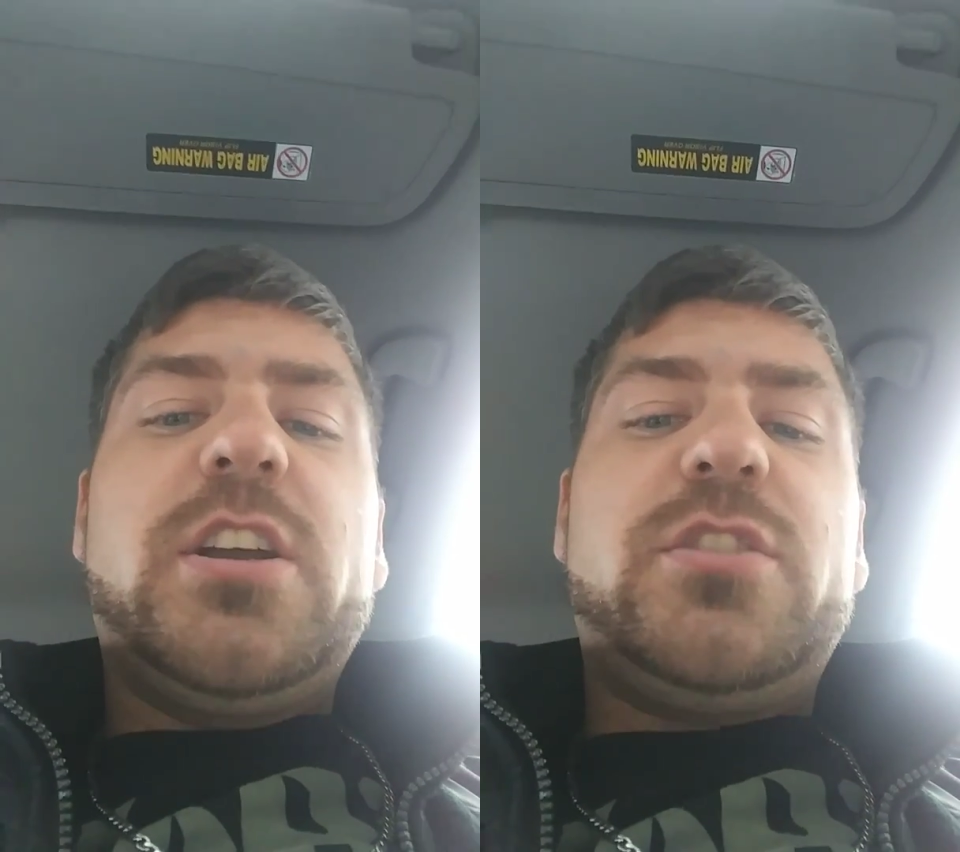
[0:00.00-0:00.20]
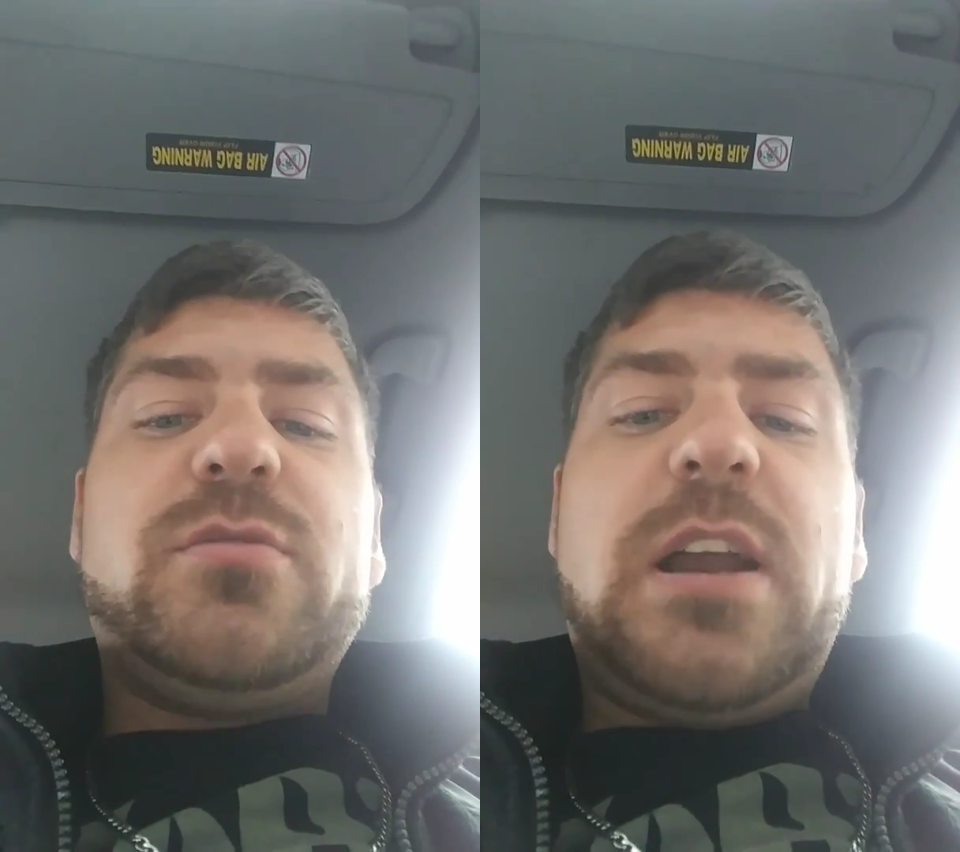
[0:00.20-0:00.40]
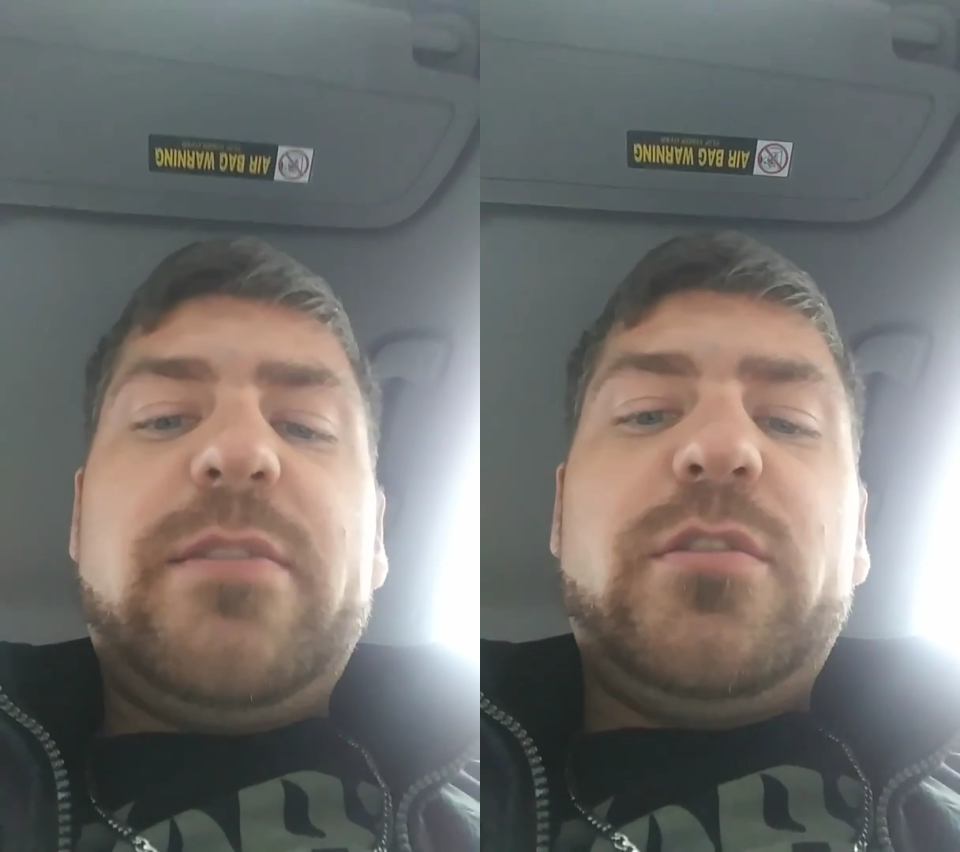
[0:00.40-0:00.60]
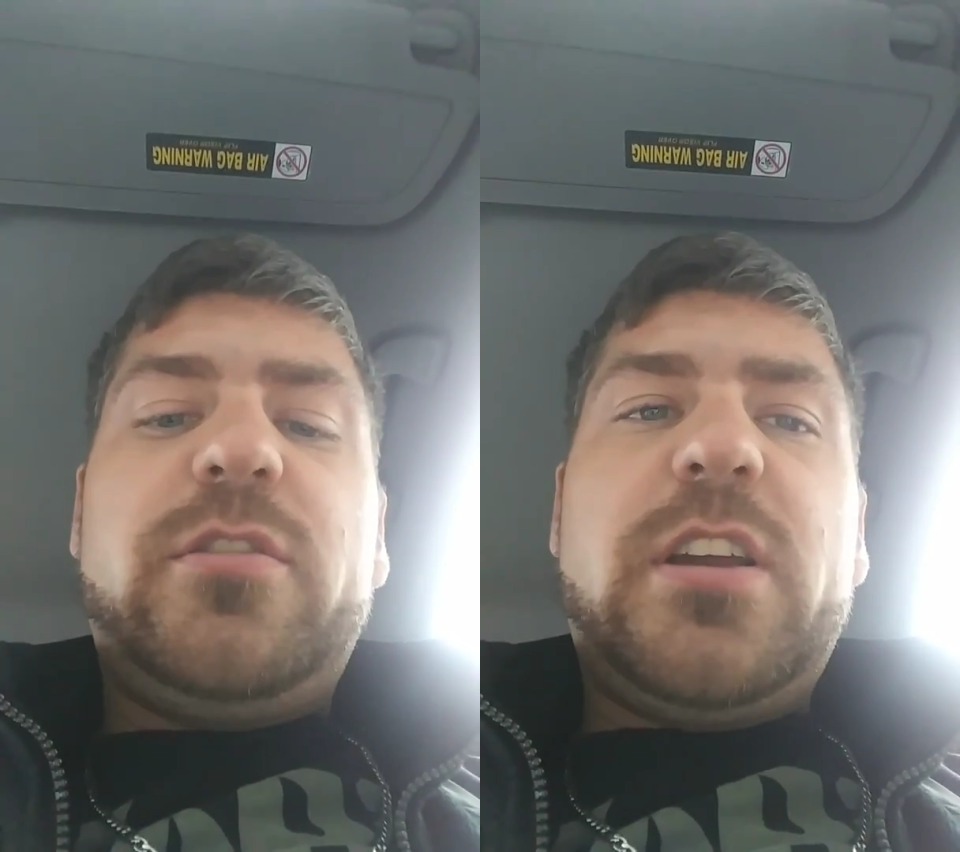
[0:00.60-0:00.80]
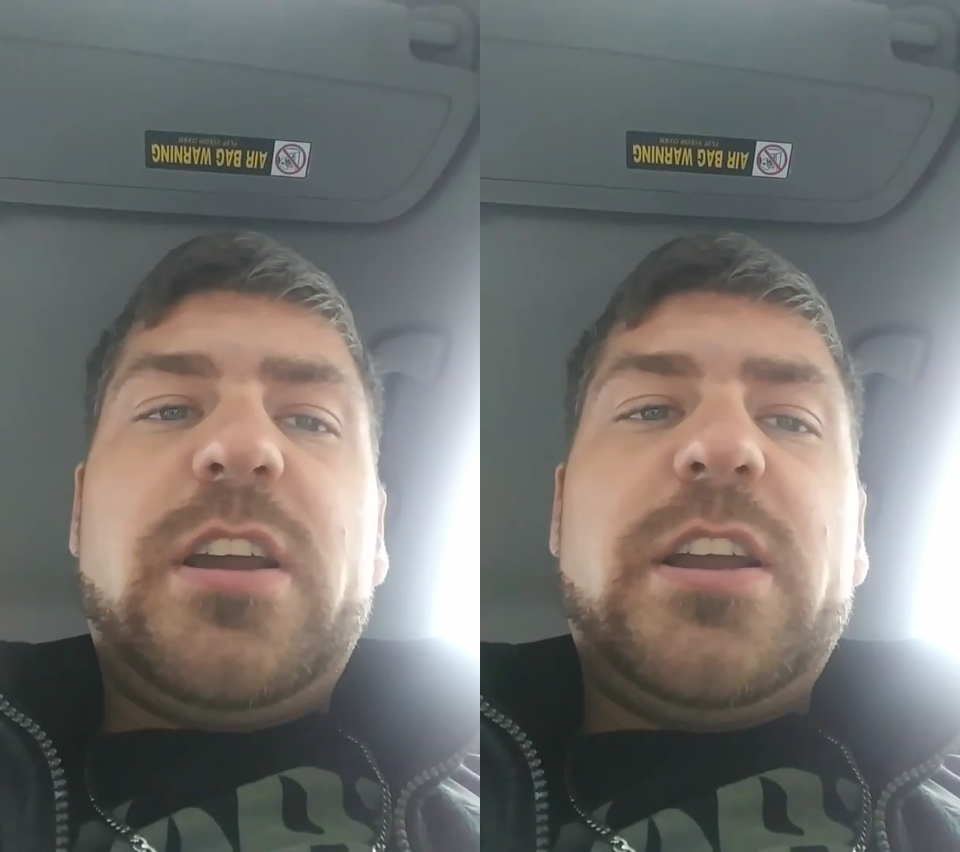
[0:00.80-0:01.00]
driver's
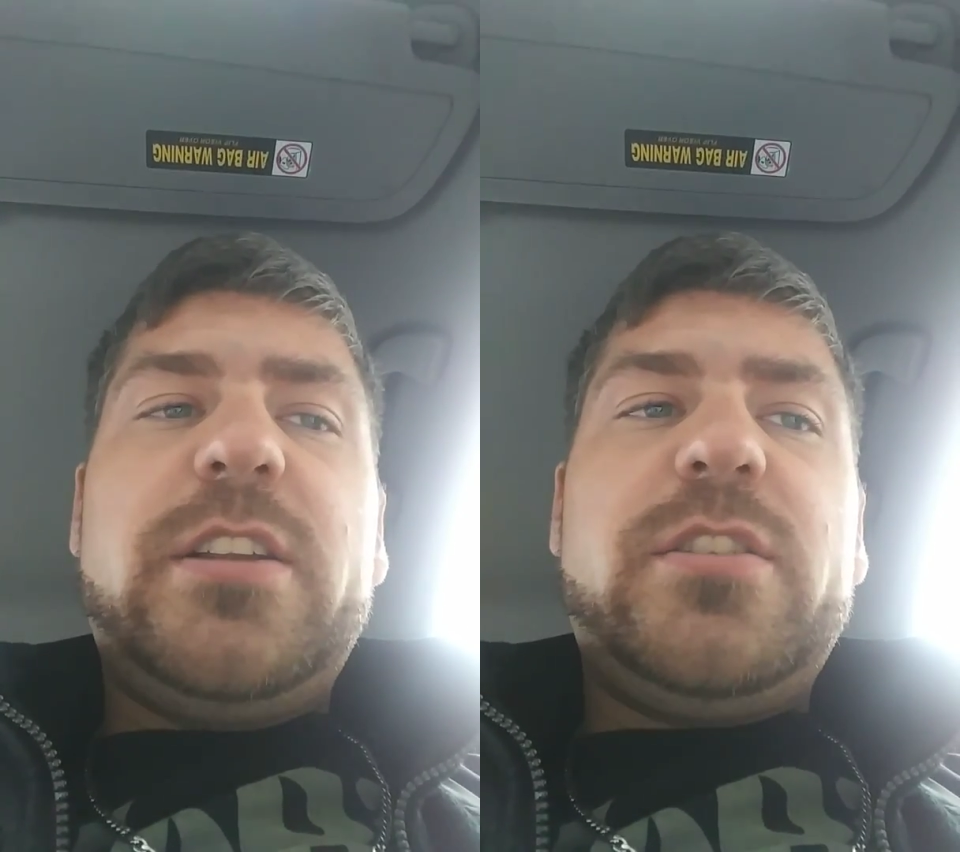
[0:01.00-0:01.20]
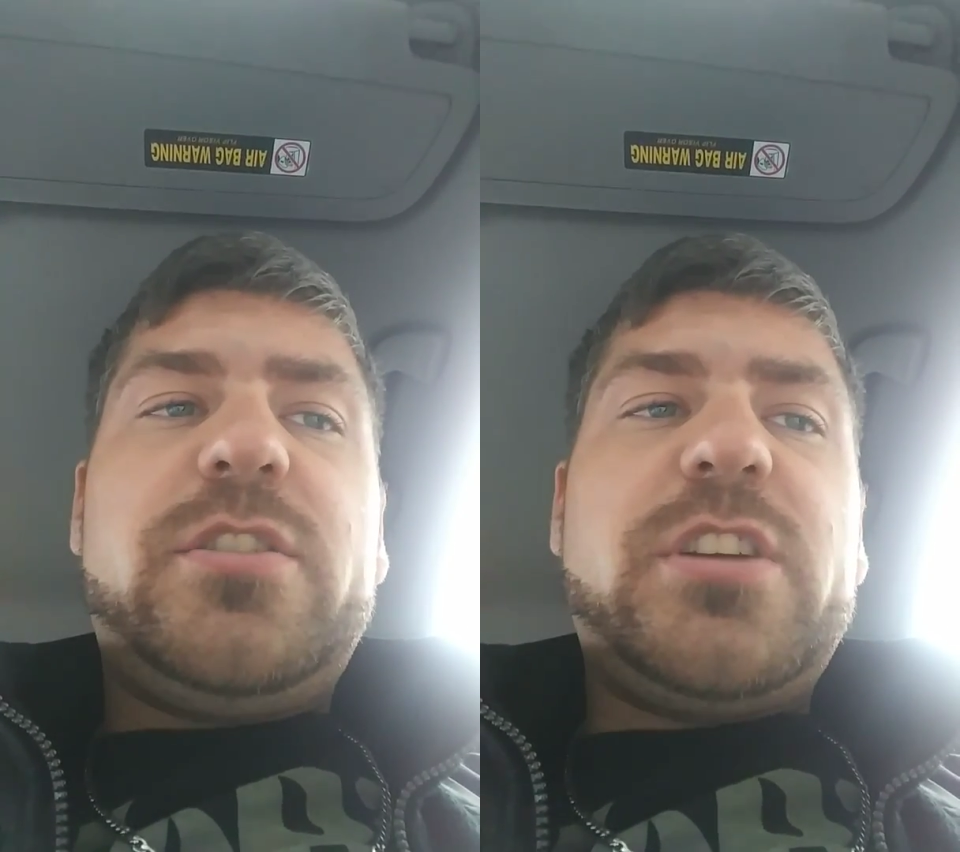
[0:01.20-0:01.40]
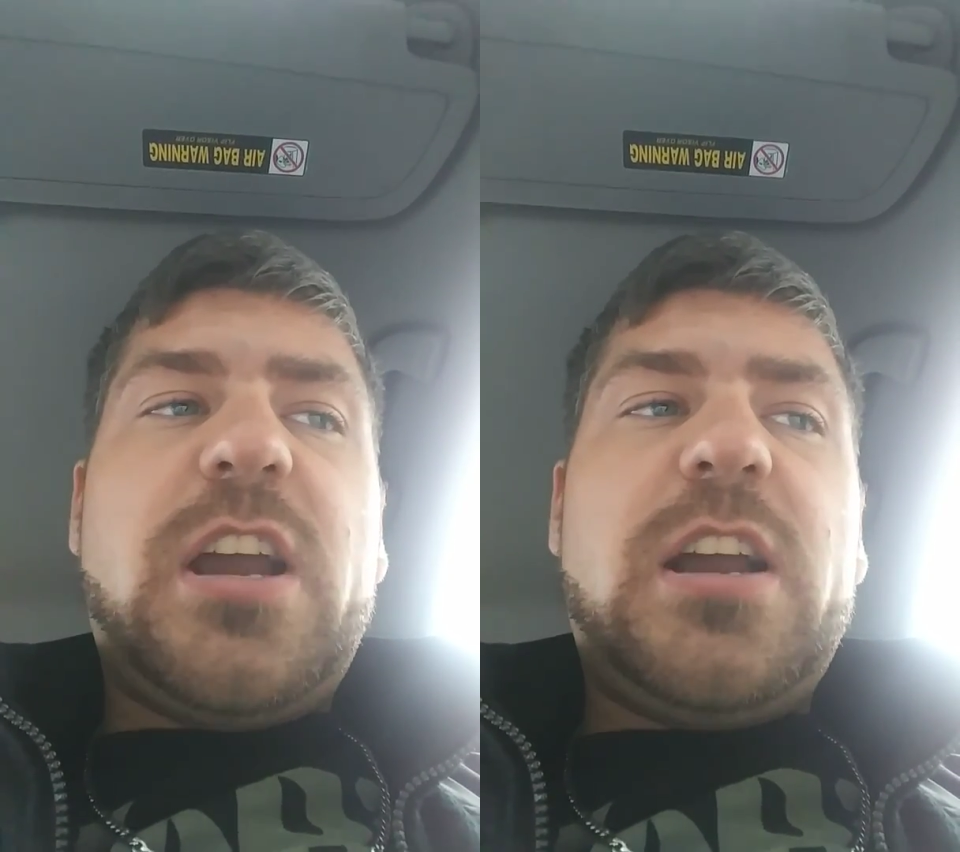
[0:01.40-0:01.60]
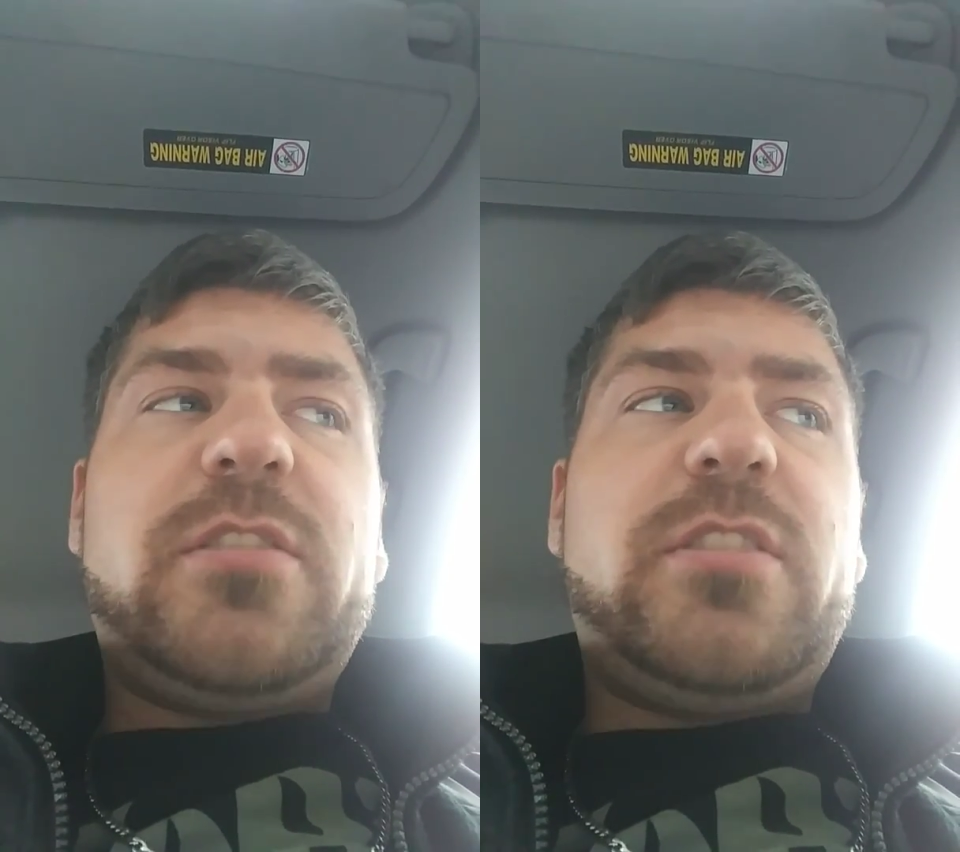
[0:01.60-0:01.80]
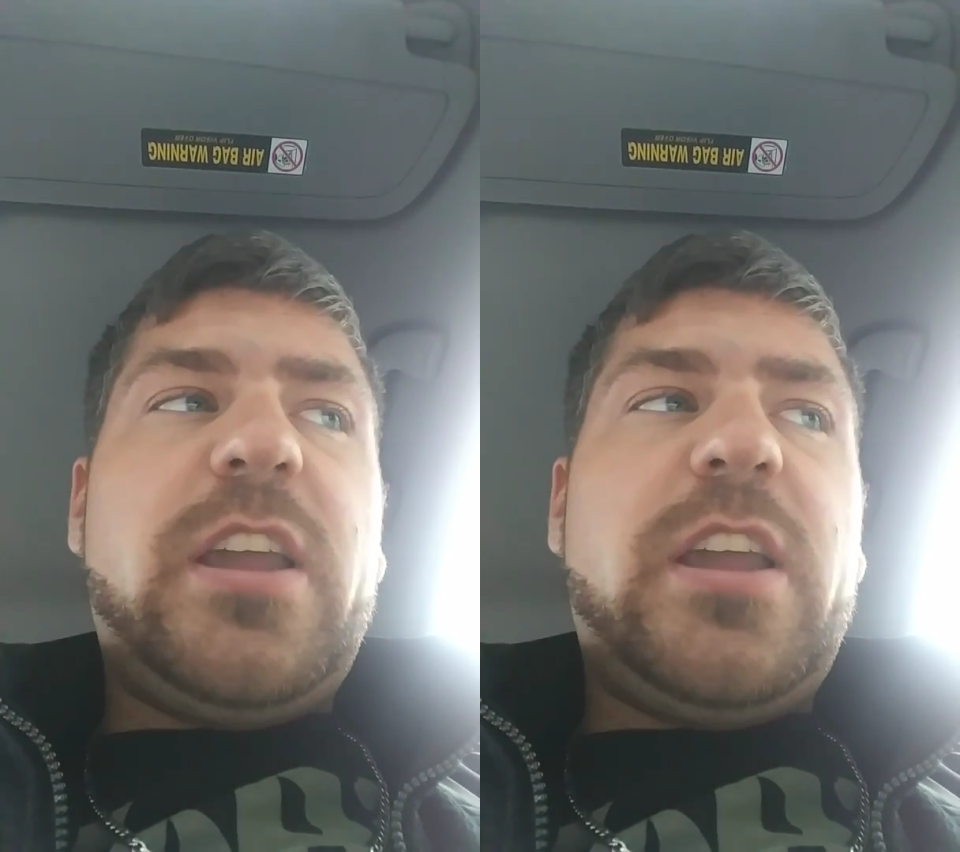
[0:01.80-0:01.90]
side shocks